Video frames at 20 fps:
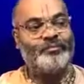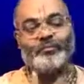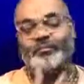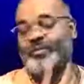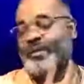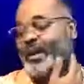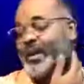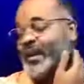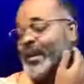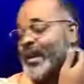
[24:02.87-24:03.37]

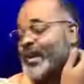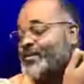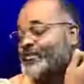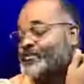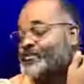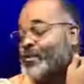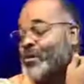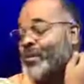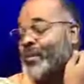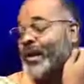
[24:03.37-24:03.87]
there are
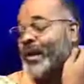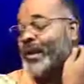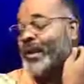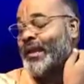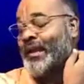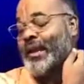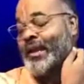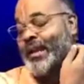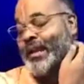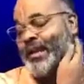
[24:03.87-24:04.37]
so
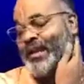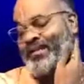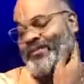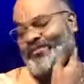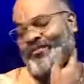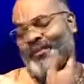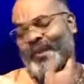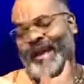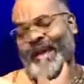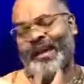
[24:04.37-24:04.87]
many
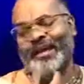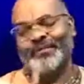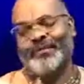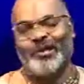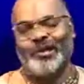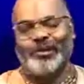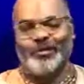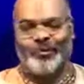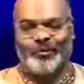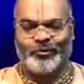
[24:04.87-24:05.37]

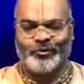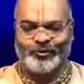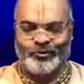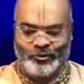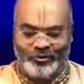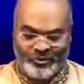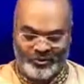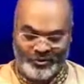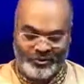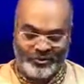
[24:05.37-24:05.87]
infallible
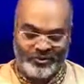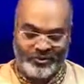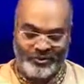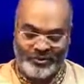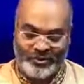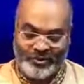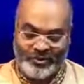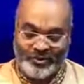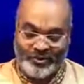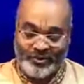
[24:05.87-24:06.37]
truths.
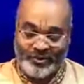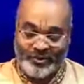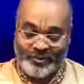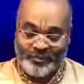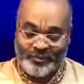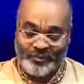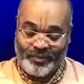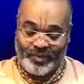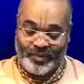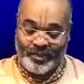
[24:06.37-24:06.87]

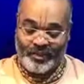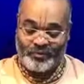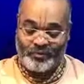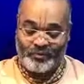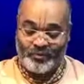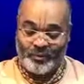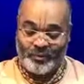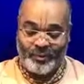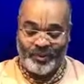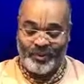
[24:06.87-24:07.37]
There are
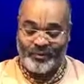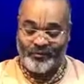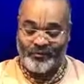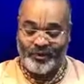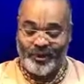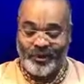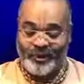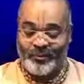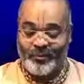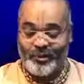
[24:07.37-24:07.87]
so many
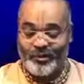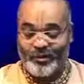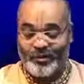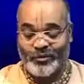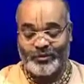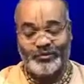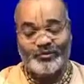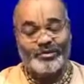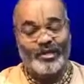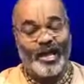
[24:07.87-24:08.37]
infallible
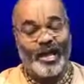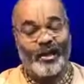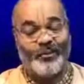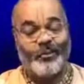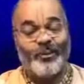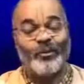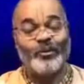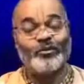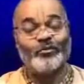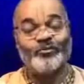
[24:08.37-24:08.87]
truths
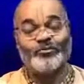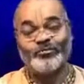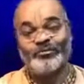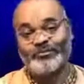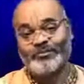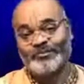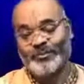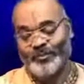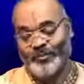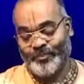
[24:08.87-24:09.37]

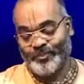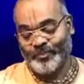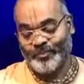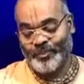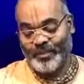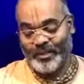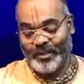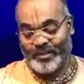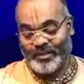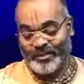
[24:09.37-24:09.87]
above
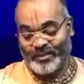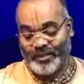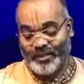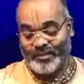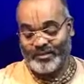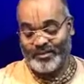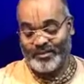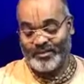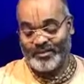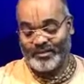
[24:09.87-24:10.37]

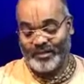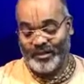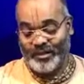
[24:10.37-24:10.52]
this